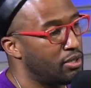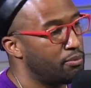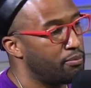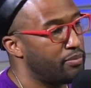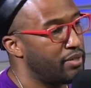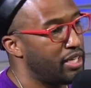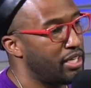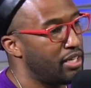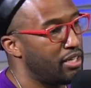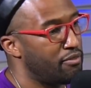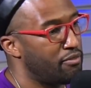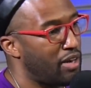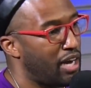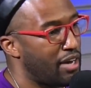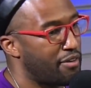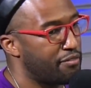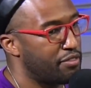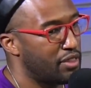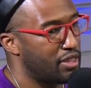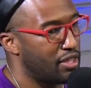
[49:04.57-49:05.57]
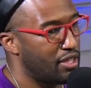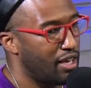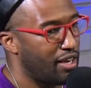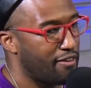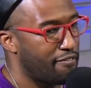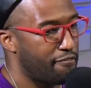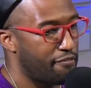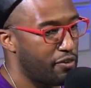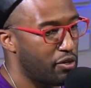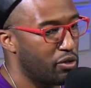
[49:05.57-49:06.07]
Dave, I I
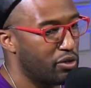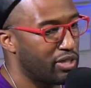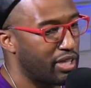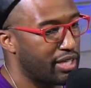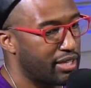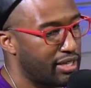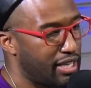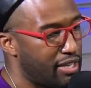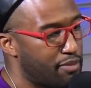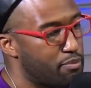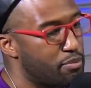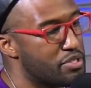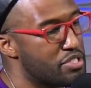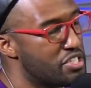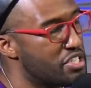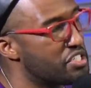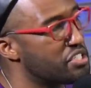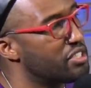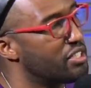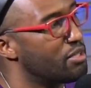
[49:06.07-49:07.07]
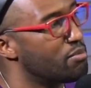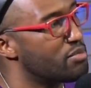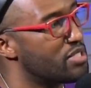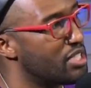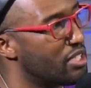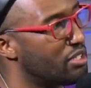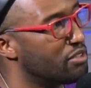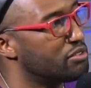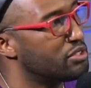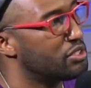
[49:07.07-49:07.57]
feel like they position
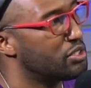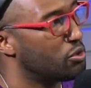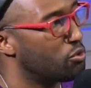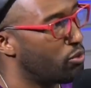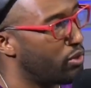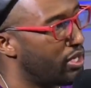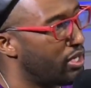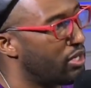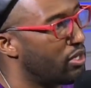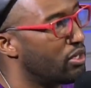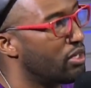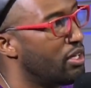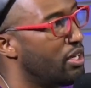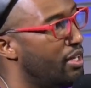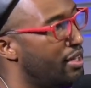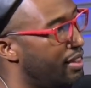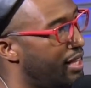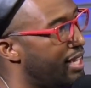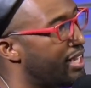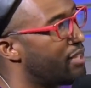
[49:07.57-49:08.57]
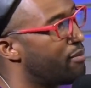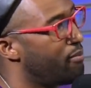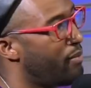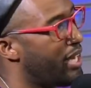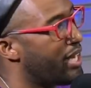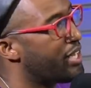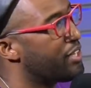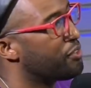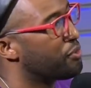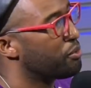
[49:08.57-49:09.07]
themselves to where they can
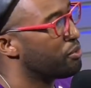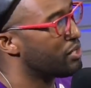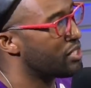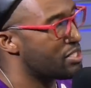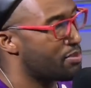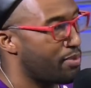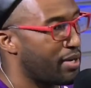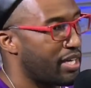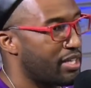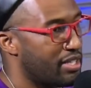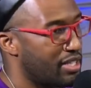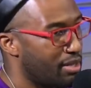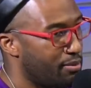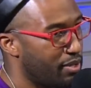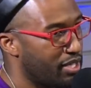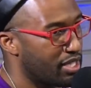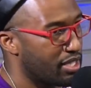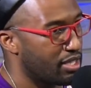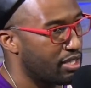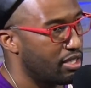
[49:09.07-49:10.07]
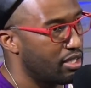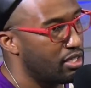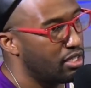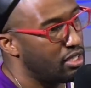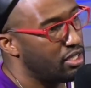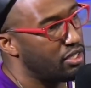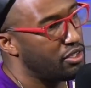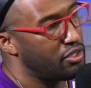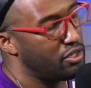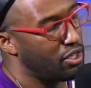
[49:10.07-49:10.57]
make it through this pandemic.
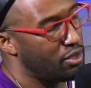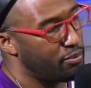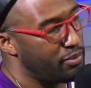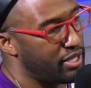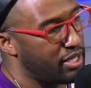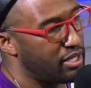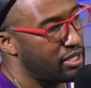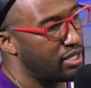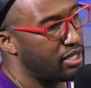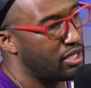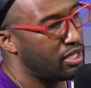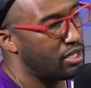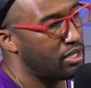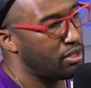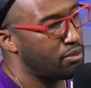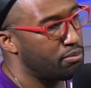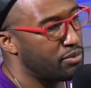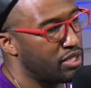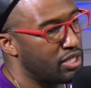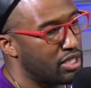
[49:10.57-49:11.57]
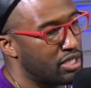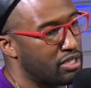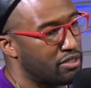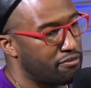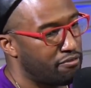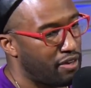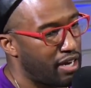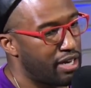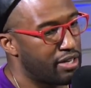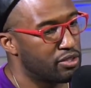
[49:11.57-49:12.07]
You know what I mean? The
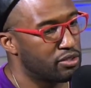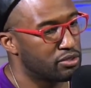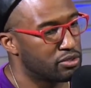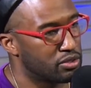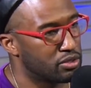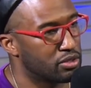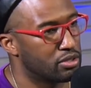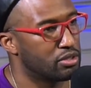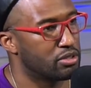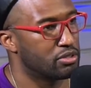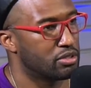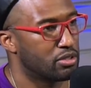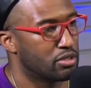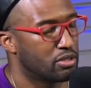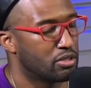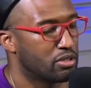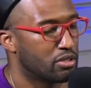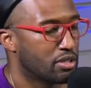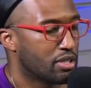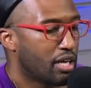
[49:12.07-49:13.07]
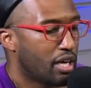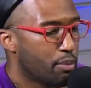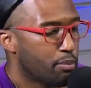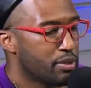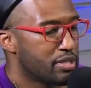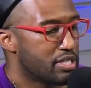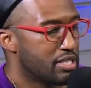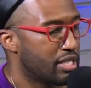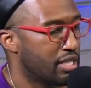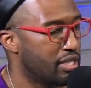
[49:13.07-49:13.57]
fighters are
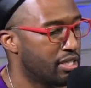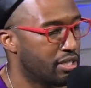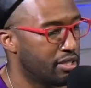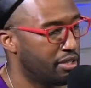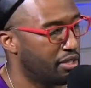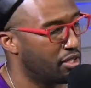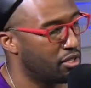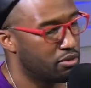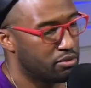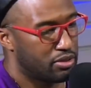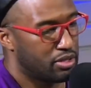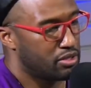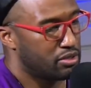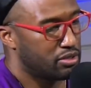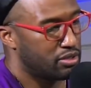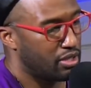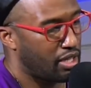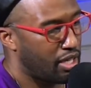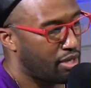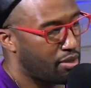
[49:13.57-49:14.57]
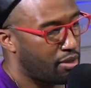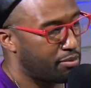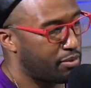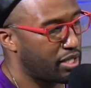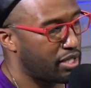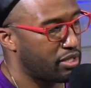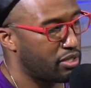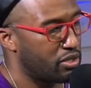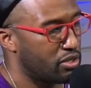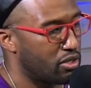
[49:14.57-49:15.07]
compensated. You know, I'm not
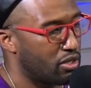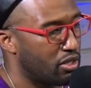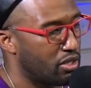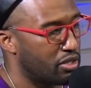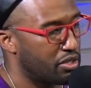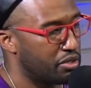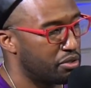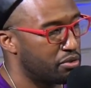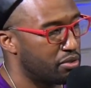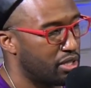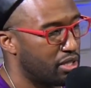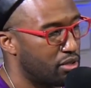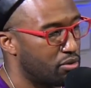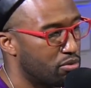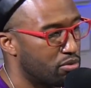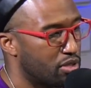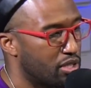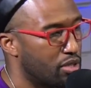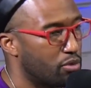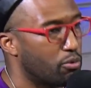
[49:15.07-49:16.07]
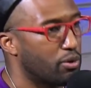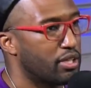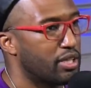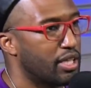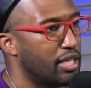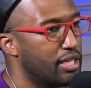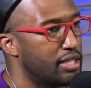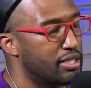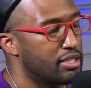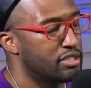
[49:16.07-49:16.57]
here to argue kind of what
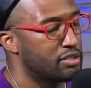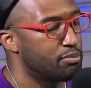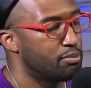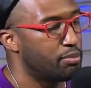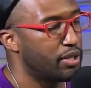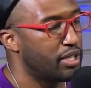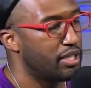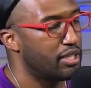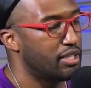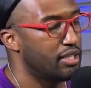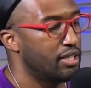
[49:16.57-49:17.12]
that is, but